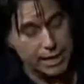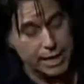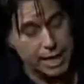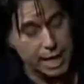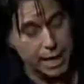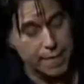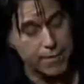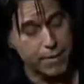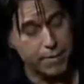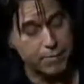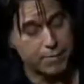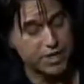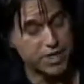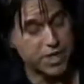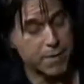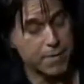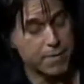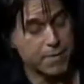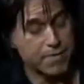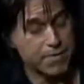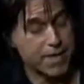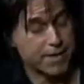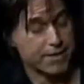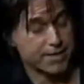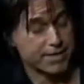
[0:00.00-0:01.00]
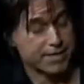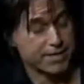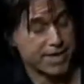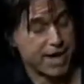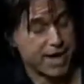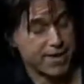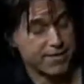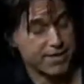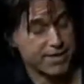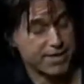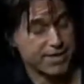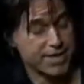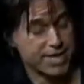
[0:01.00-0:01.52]
gave up some of their
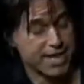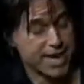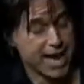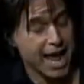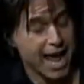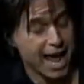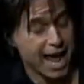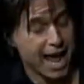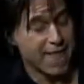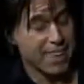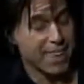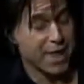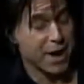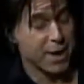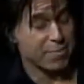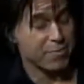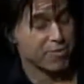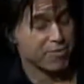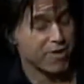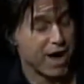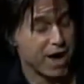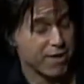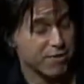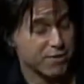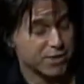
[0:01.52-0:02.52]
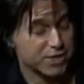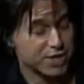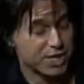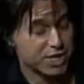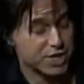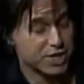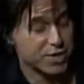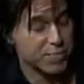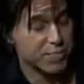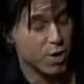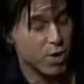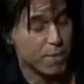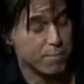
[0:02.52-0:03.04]
sovereignty and their privacy
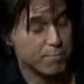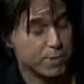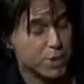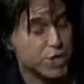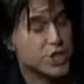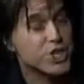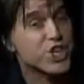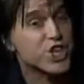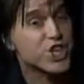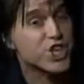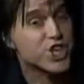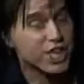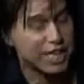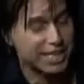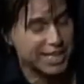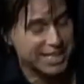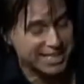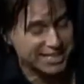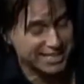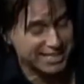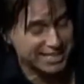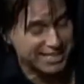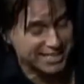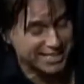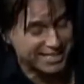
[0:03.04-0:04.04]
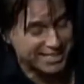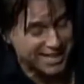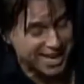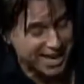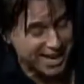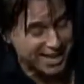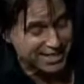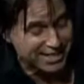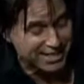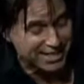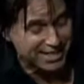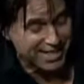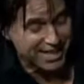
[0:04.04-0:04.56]
to more paternalistic
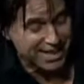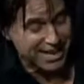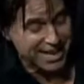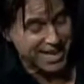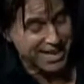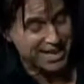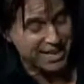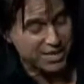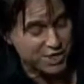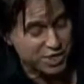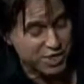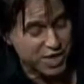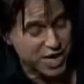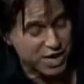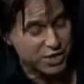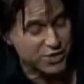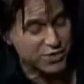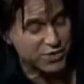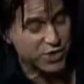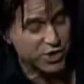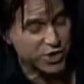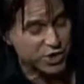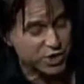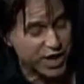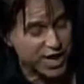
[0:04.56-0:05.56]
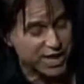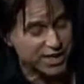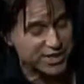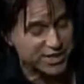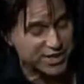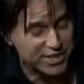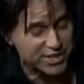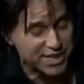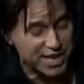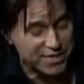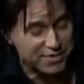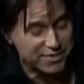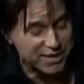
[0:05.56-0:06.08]
states in exchange for greater
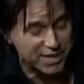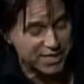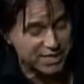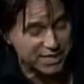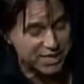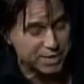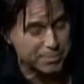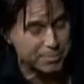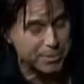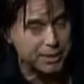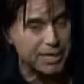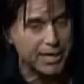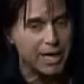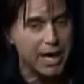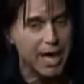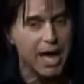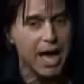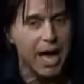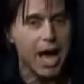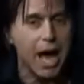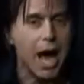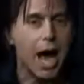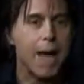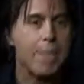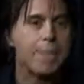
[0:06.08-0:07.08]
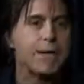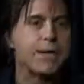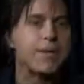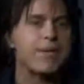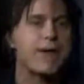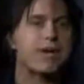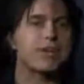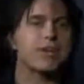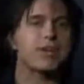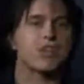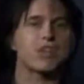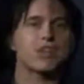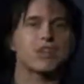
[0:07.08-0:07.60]
safety and stability. I mean,
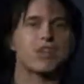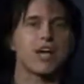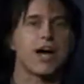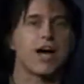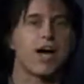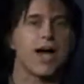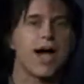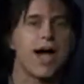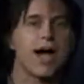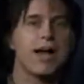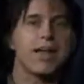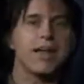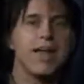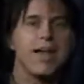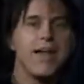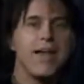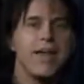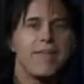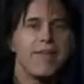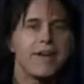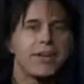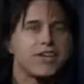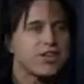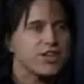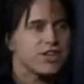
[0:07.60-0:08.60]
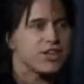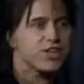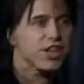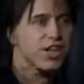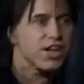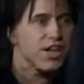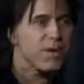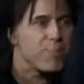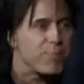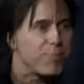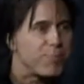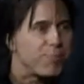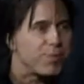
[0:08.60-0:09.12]
that's just a
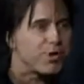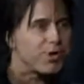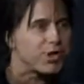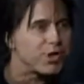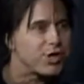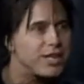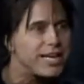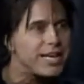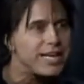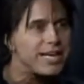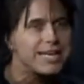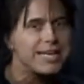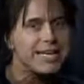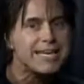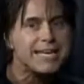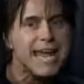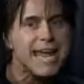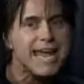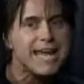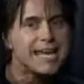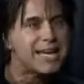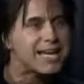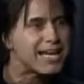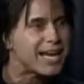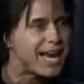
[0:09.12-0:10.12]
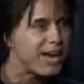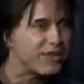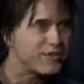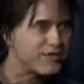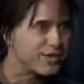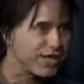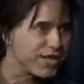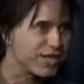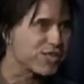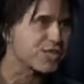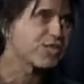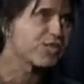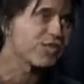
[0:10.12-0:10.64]
complete naked
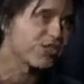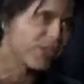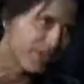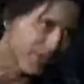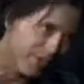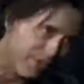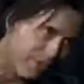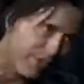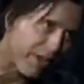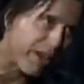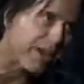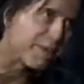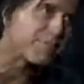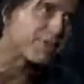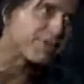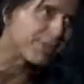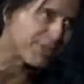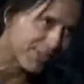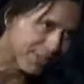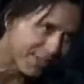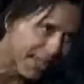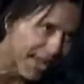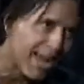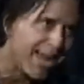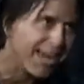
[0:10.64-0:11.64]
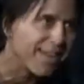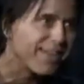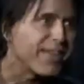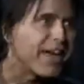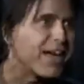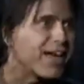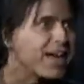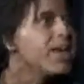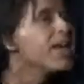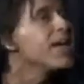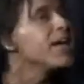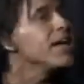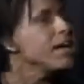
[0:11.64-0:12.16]
contradiction to the famous saying
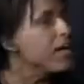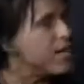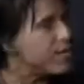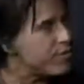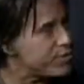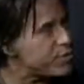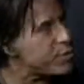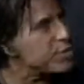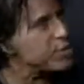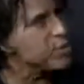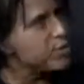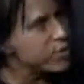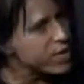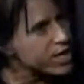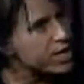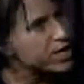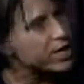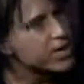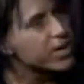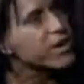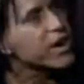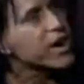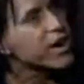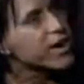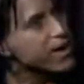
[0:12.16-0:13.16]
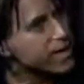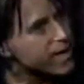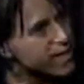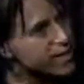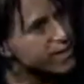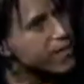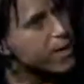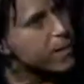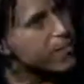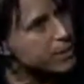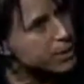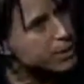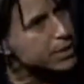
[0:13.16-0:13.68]
that if you think you're going to give
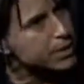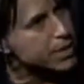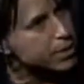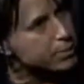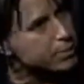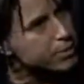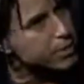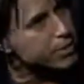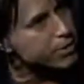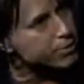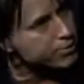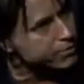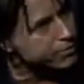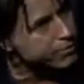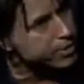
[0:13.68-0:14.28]
up a little bit of